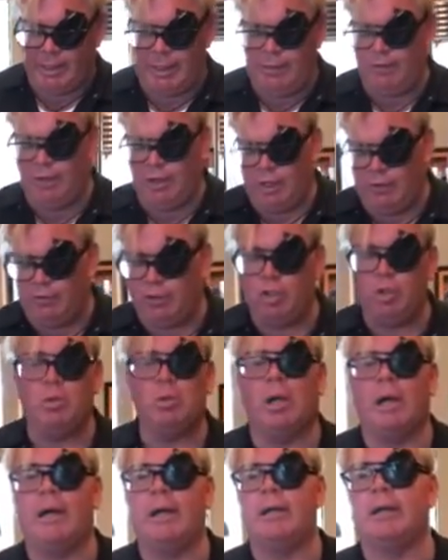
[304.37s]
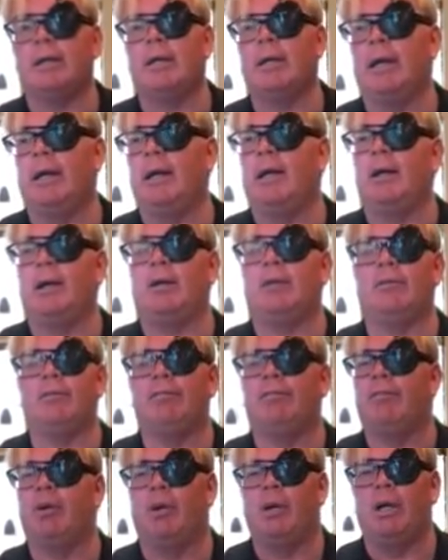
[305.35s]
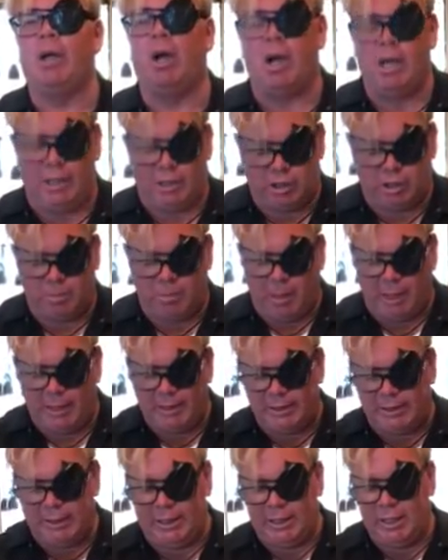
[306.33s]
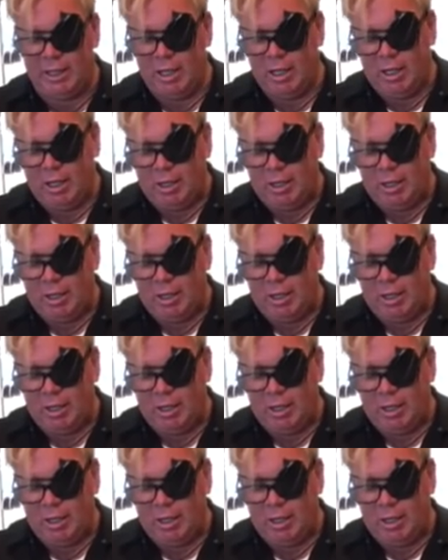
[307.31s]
even if you like very hot and spicy,